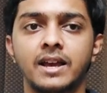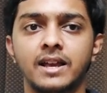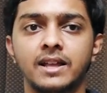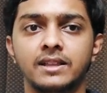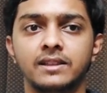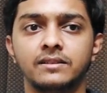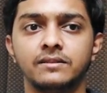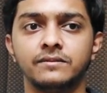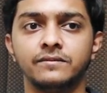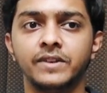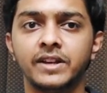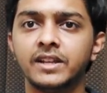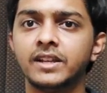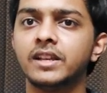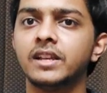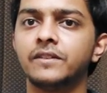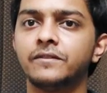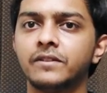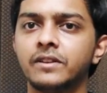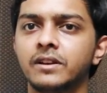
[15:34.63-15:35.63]
And
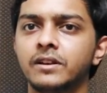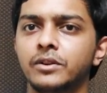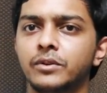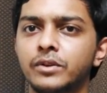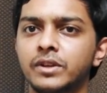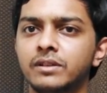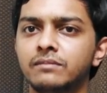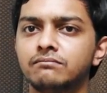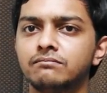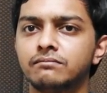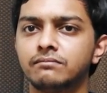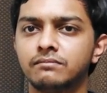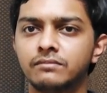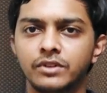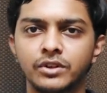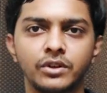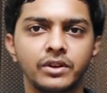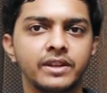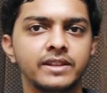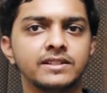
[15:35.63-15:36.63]
finally, after doing
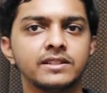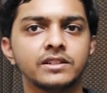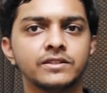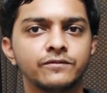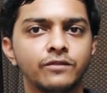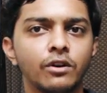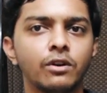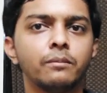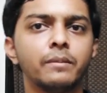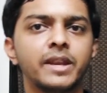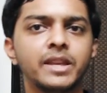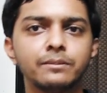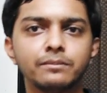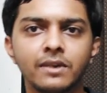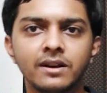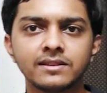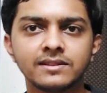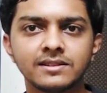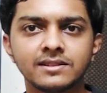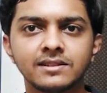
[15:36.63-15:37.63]
research for many
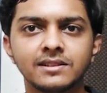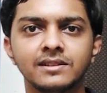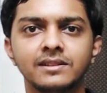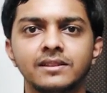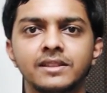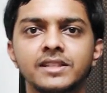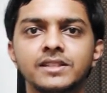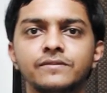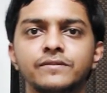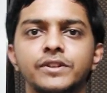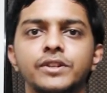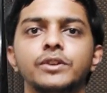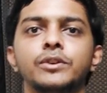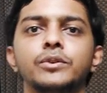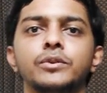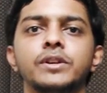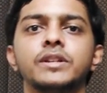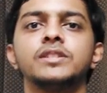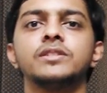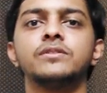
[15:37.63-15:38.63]
months, this video
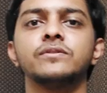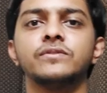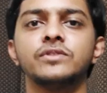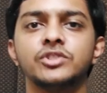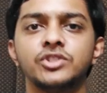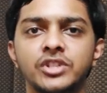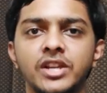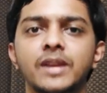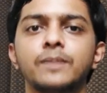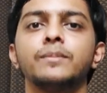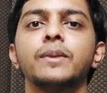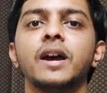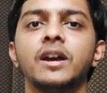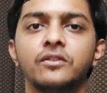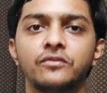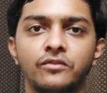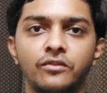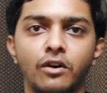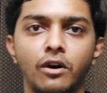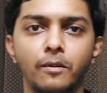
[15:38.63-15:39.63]
took its shape
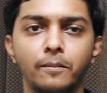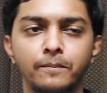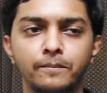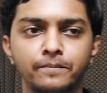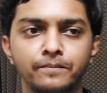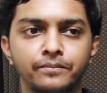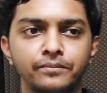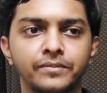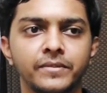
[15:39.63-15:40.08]
and form.